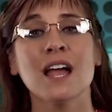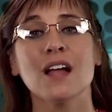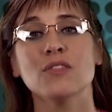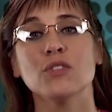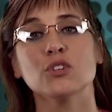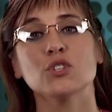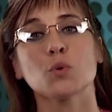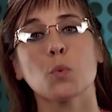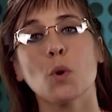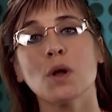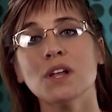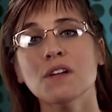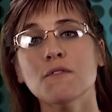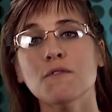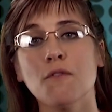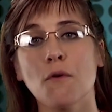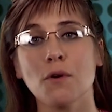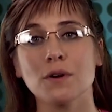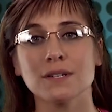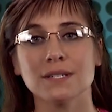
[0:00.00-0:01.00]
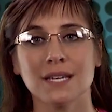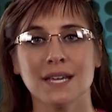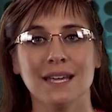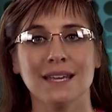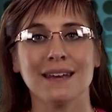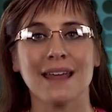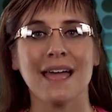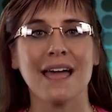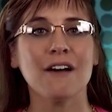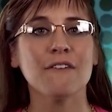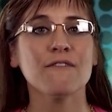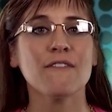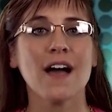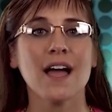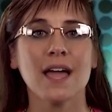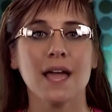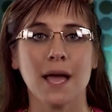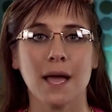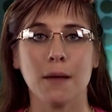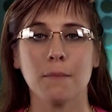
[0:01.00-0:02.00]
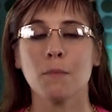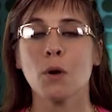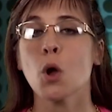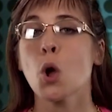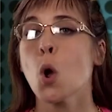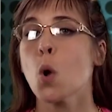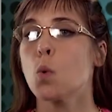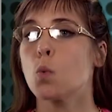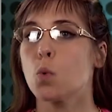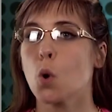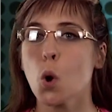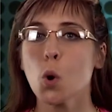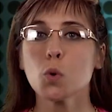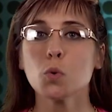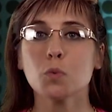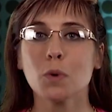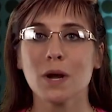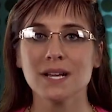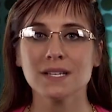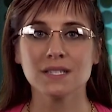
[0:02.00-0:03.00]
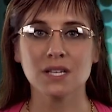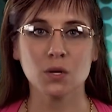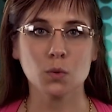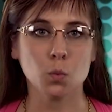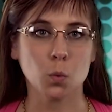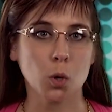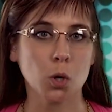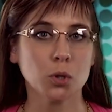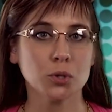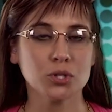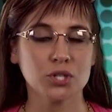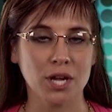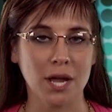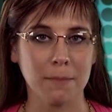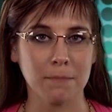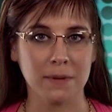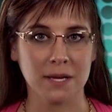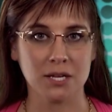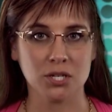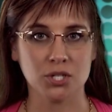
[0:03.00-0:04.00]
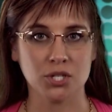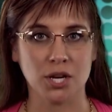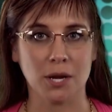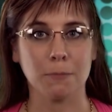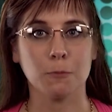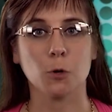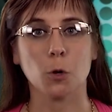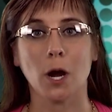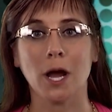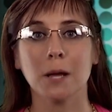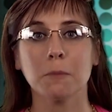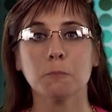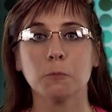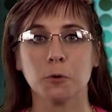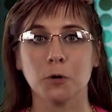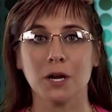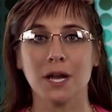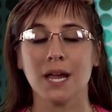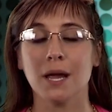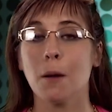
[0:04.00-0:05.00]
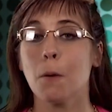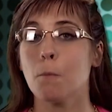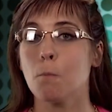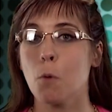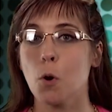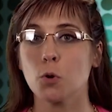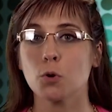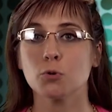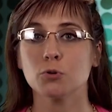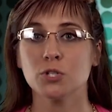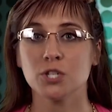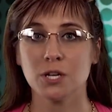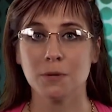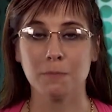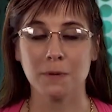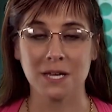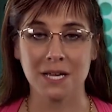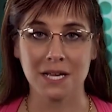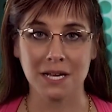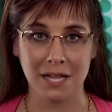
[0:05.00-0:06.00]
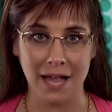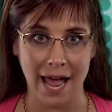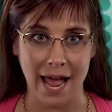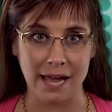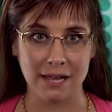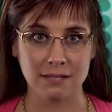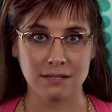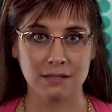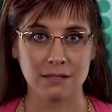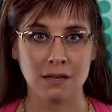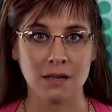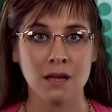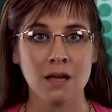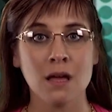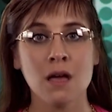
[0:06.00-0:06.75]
in the 2014 FIM Road Racing World Championship Grand Prix MotoGP class.